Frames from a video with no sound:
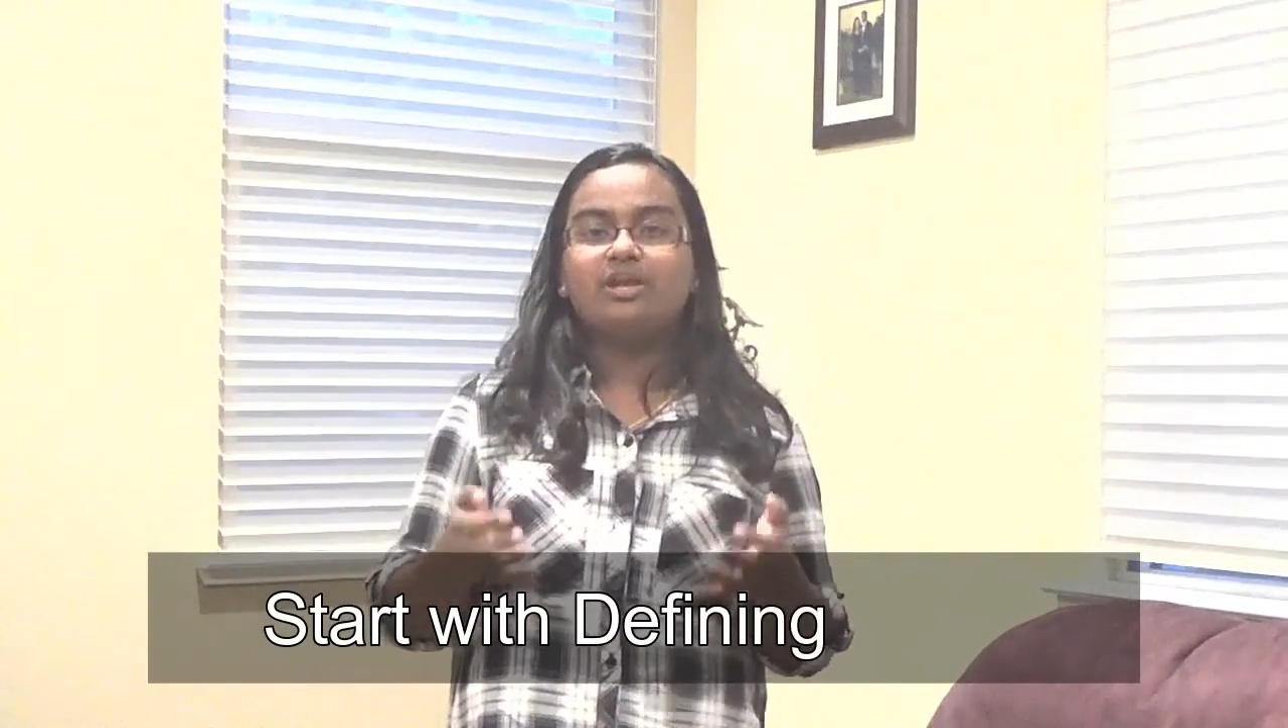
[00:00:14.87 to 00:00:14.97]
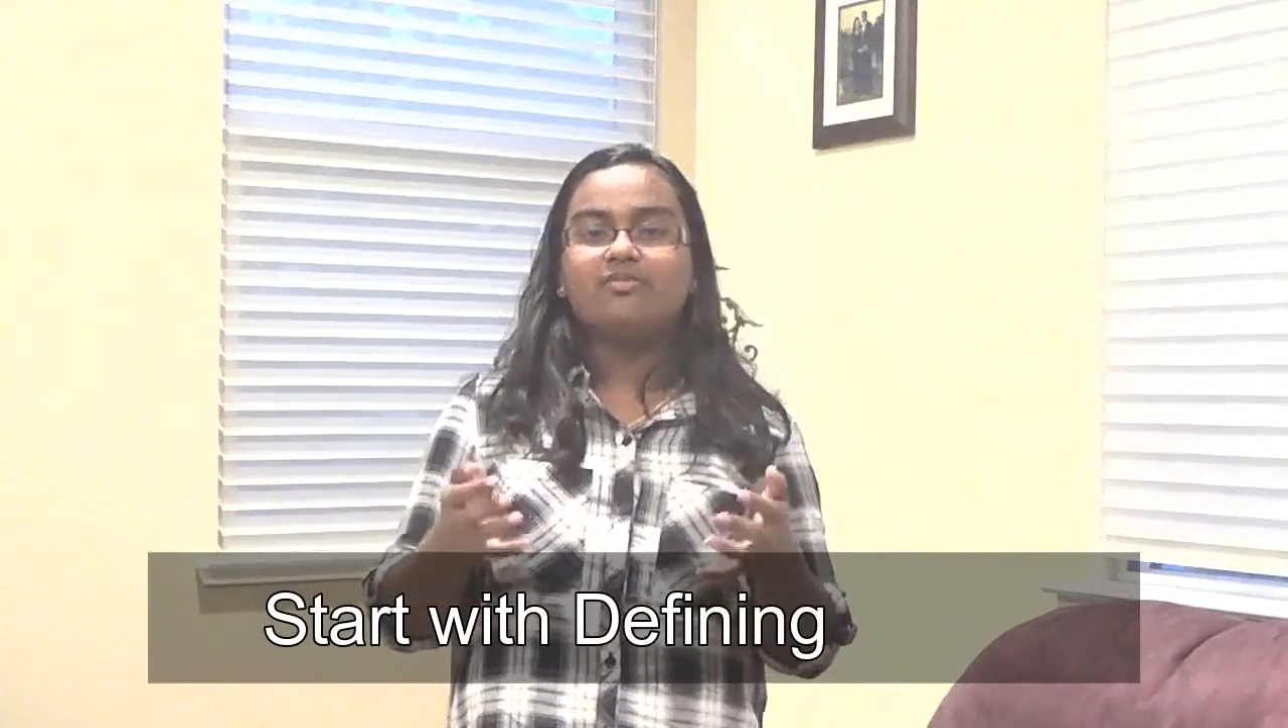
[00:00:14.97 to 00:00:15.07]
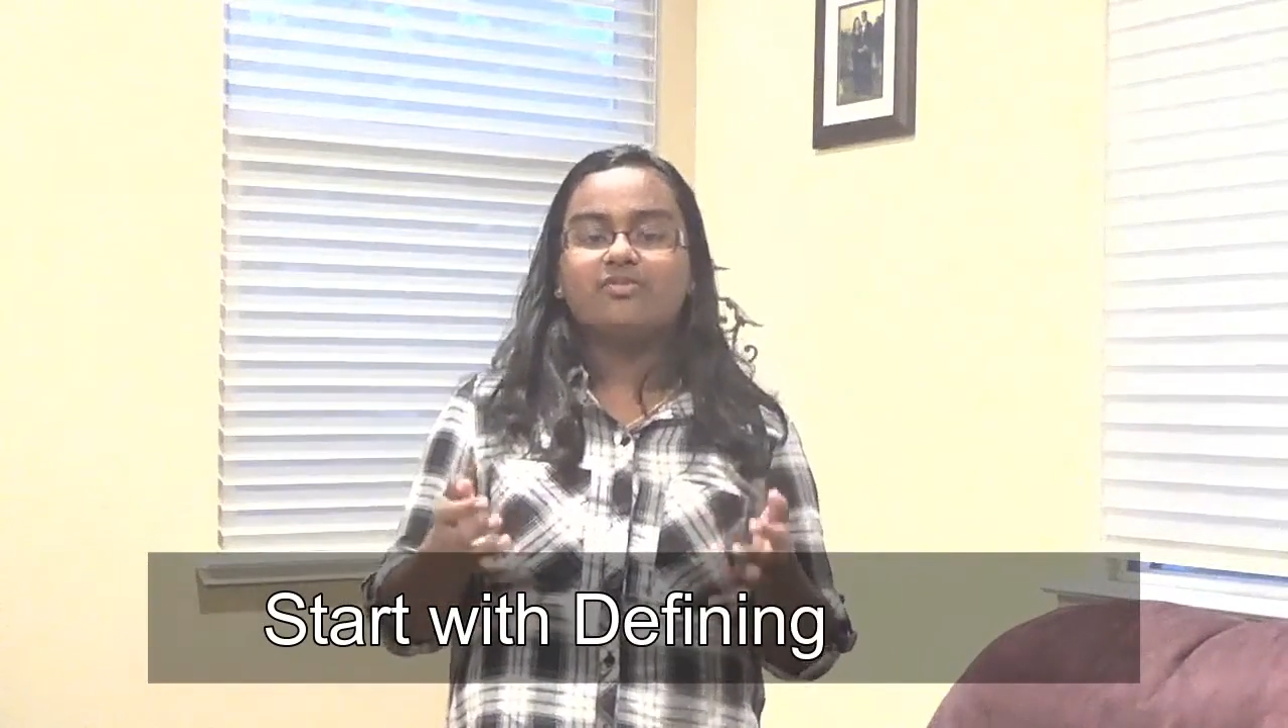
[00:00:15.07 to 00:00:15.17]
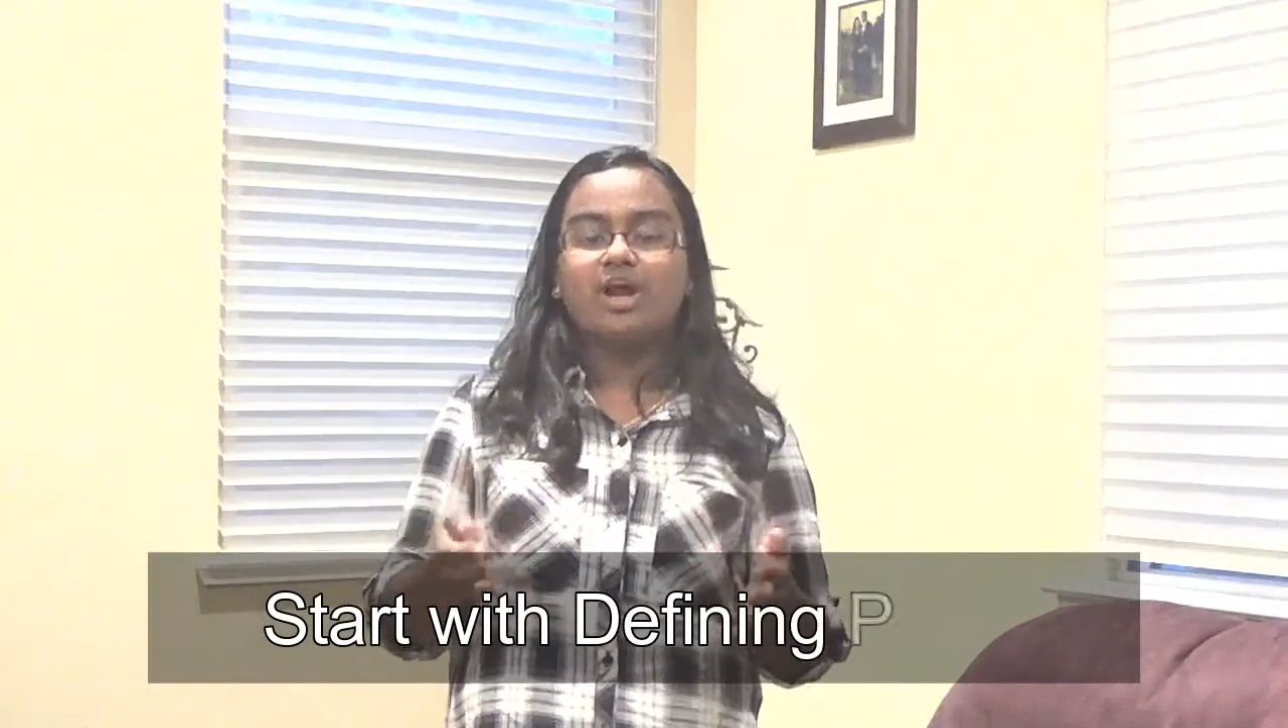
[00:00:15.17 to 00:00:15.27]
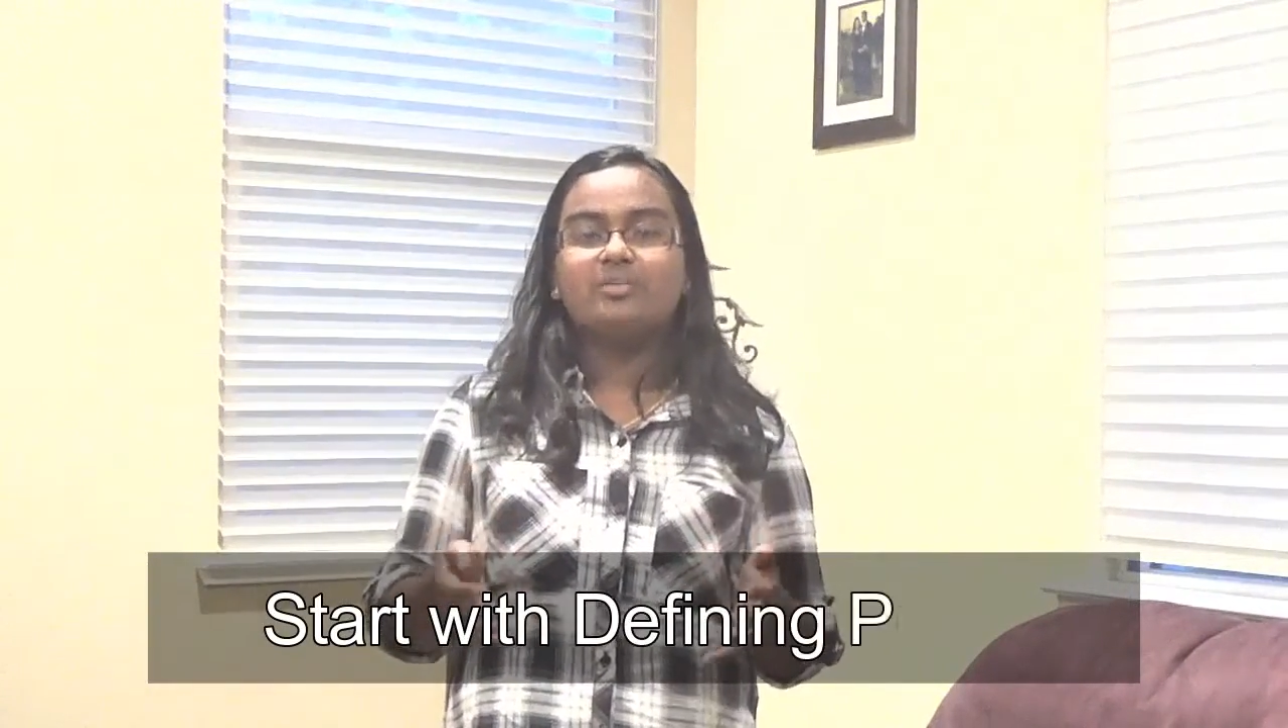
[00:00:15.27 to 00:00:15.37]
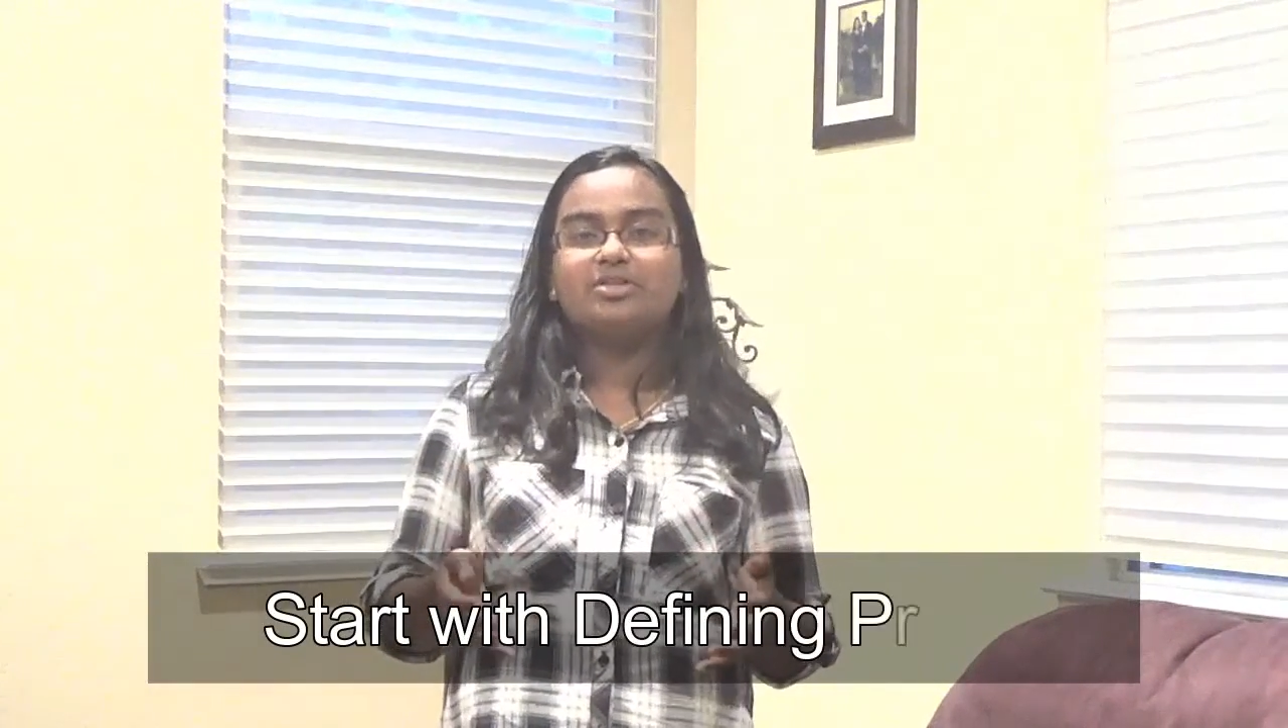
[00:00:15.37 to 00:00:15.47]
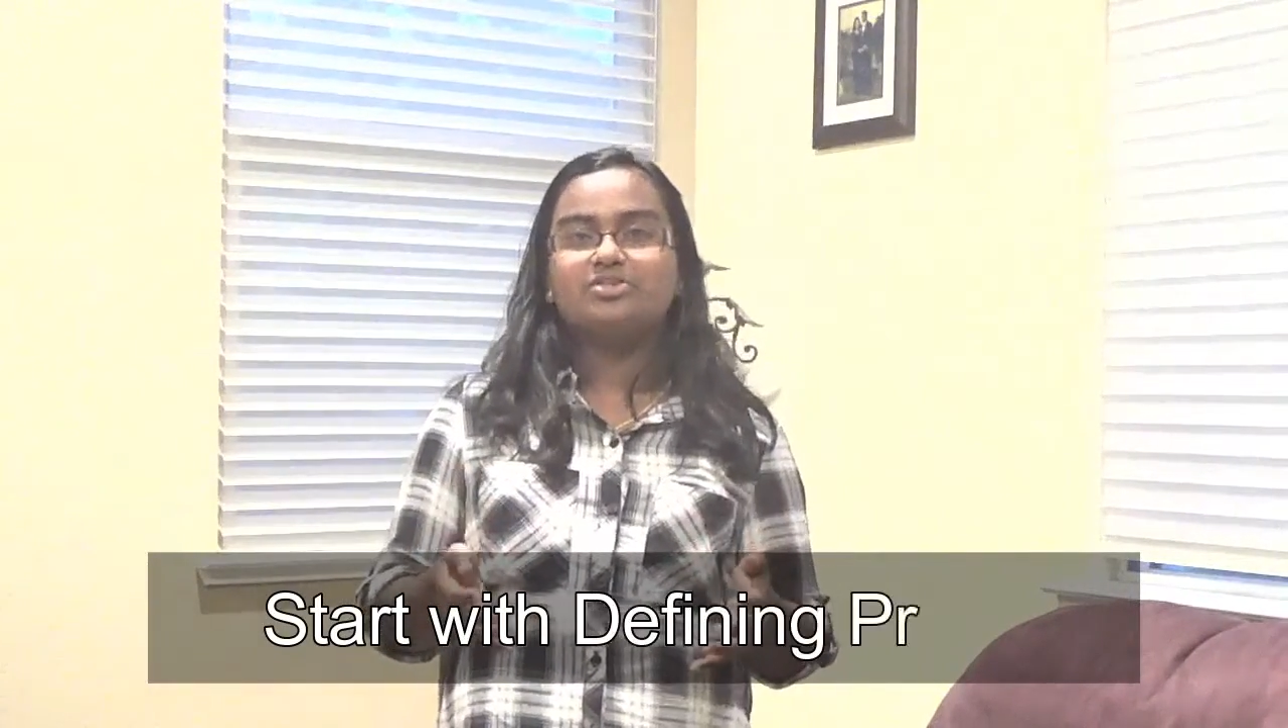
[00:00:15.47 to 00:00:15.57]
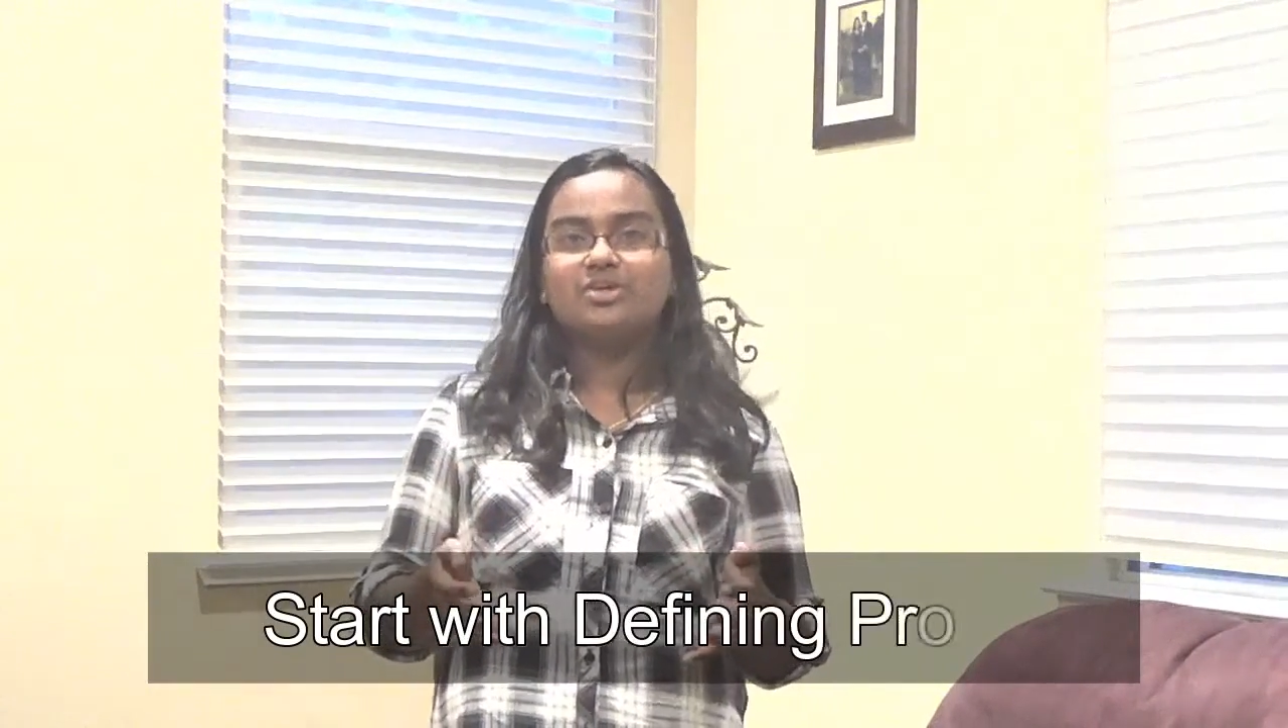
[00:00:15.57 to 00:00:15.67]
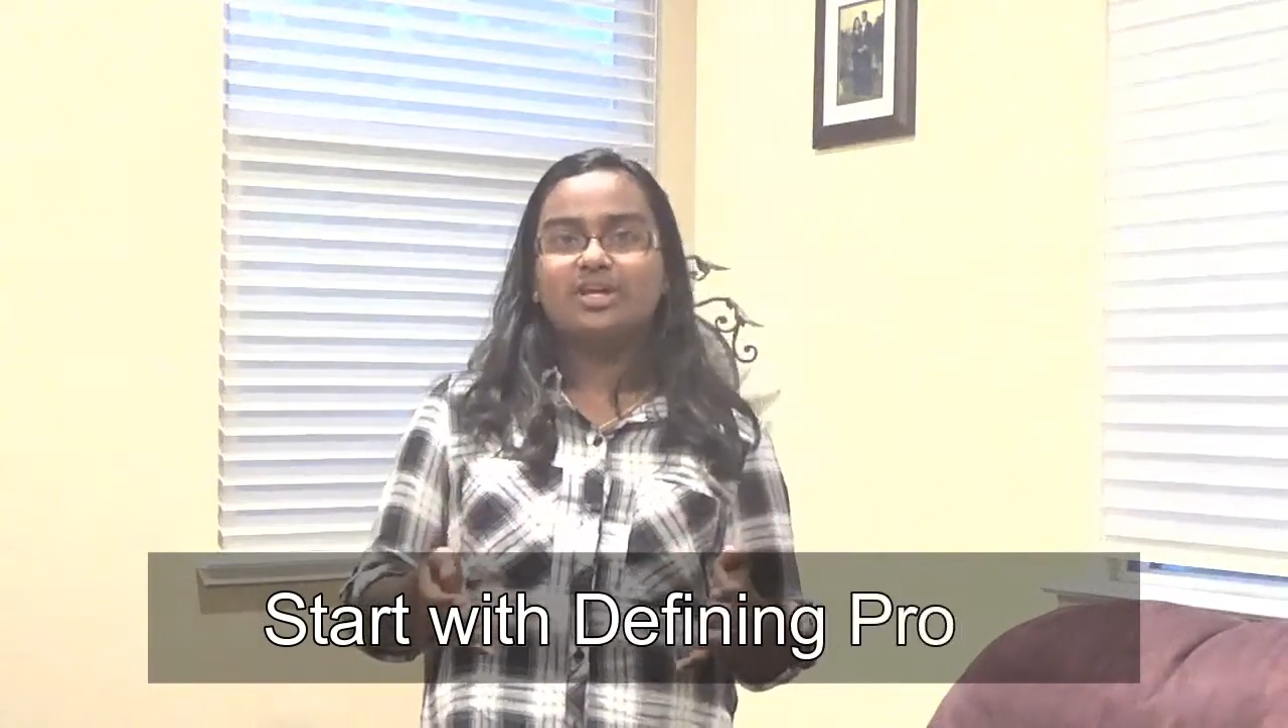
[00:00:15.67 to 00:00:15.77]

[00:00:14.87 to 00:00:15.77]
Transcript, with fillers: and environmental